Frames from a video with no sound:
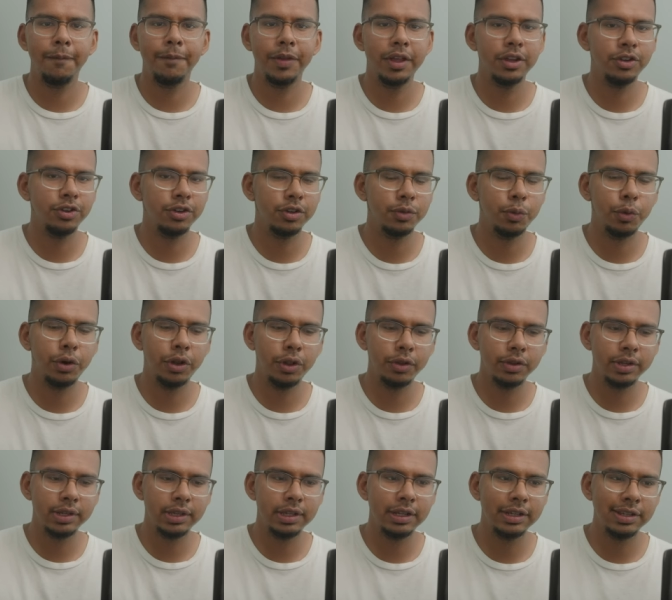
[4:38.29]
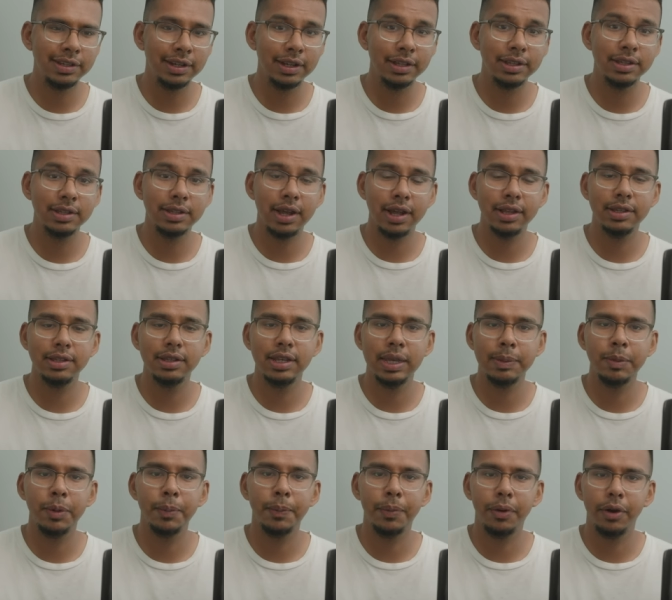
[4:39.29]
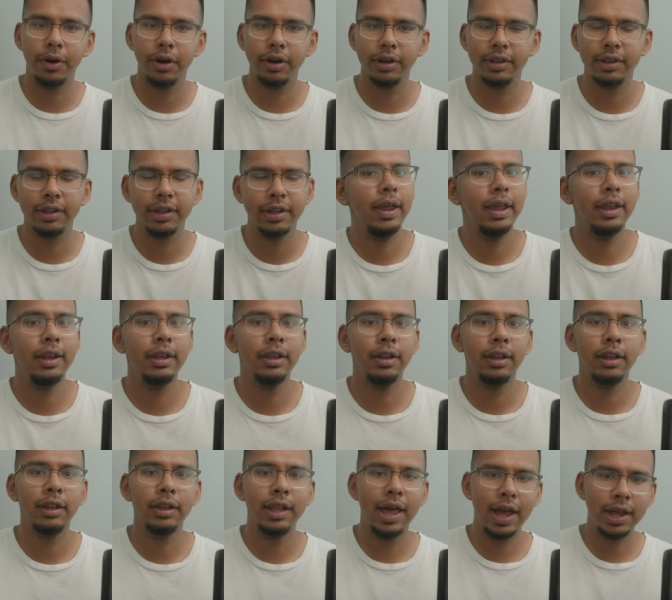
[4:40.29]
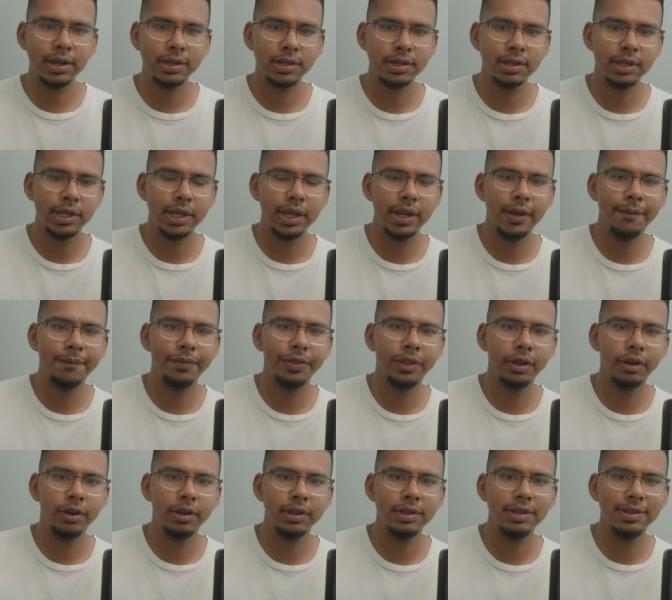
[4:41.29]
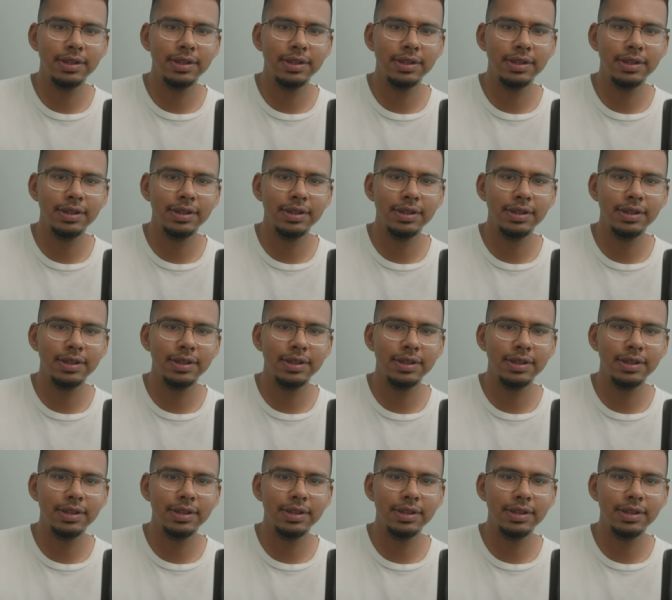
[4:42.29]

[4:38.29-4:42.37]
it's just one of those things that sets him apart. And lastly, there is